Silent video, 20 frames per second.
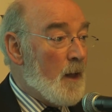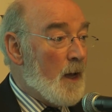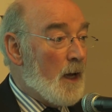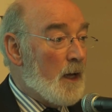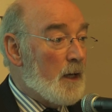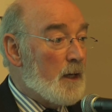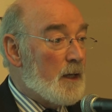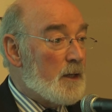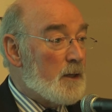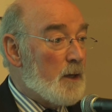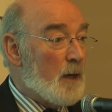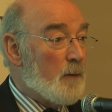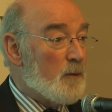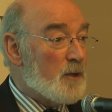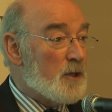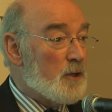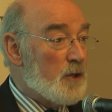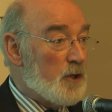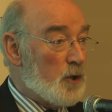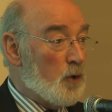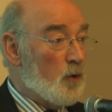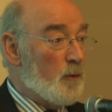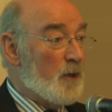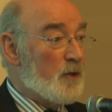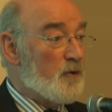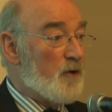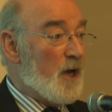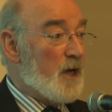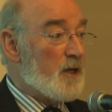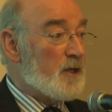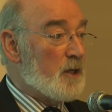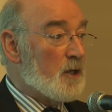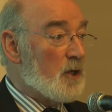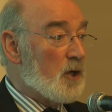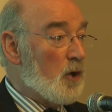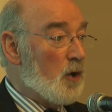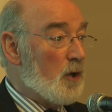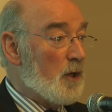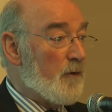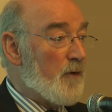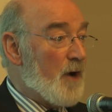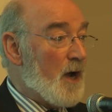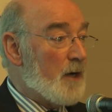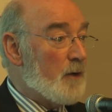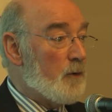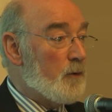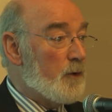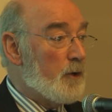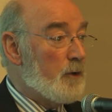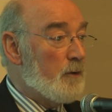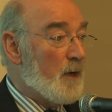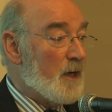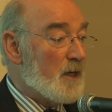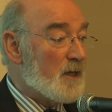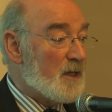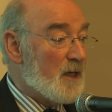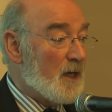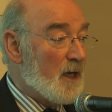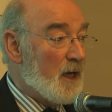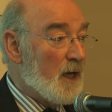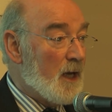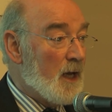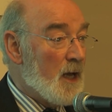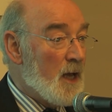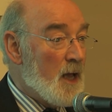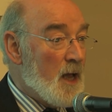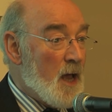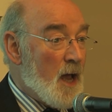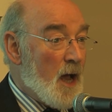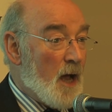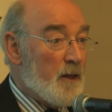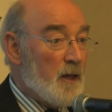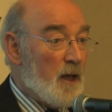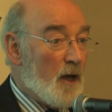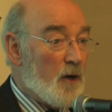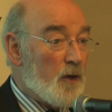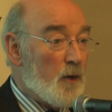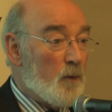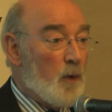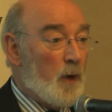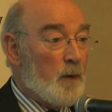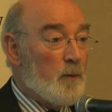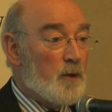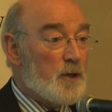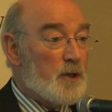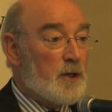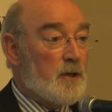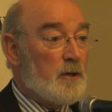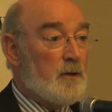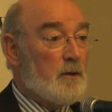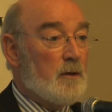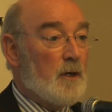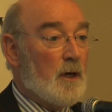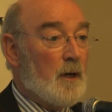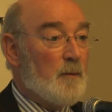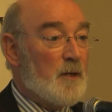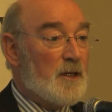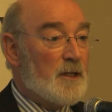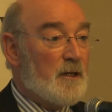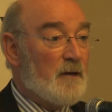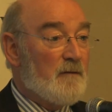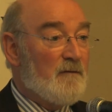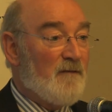And it was to his home address in Colorado, USA. And the other one was to Mr.